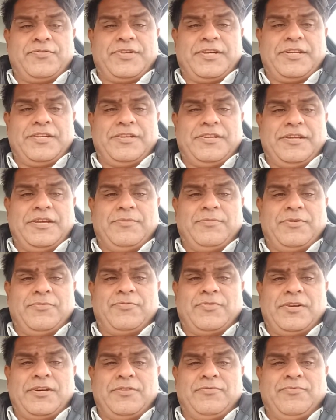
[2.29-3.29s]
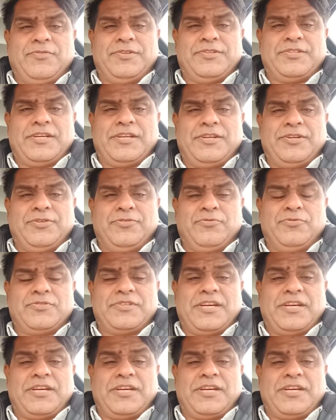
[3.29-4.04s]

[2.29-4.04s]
channel name Irfan Visa News.